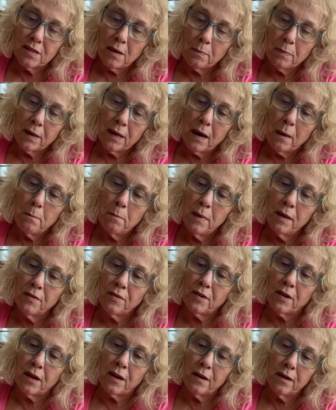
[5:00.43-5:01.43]
something I'm
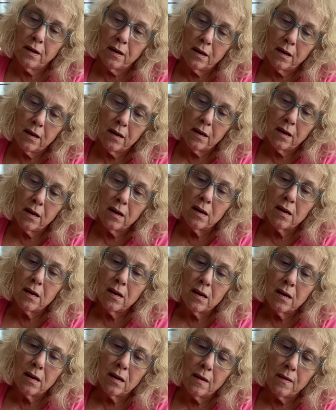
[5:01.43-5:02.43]
missing
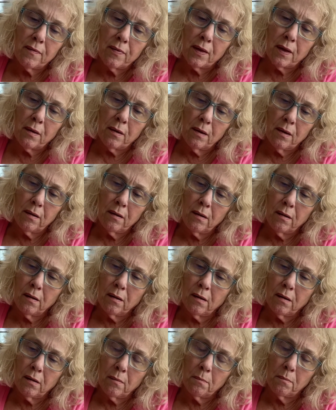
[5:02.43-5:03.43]
in the
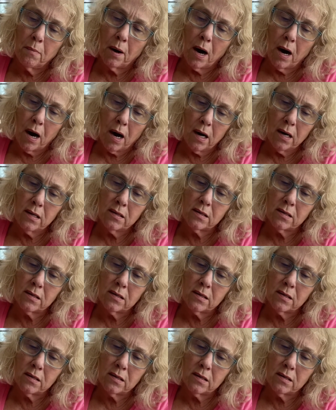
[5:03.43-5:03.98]
box.